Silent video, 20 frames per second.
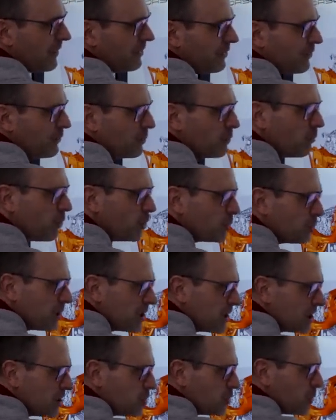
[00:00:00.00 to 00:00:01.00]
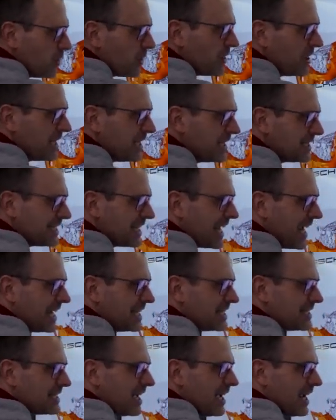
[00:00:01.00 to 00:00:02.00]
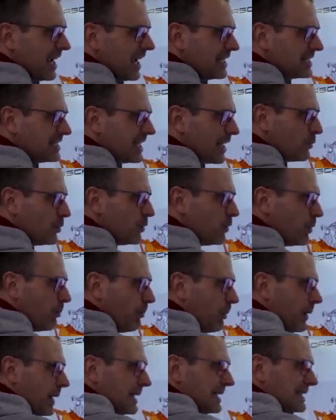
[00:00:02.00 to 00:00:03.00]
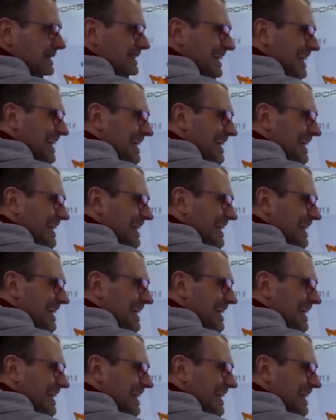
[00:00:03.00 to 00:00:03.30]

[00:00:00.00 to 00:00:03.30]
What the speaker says: And what we can do in this case is that we will place the